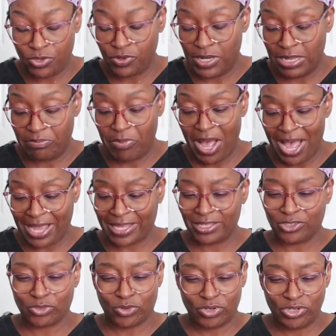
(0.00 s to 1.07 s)
you need
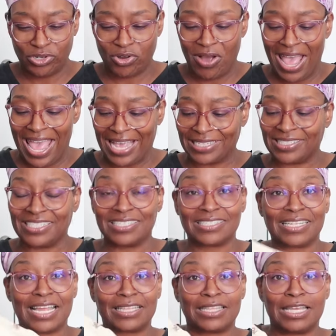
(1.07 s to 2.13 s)
pockets or, you know, accents
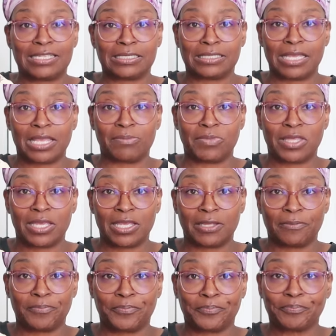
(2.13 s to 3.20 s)
like that, same
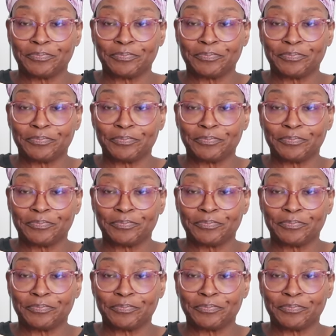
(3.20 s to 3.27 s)
thing.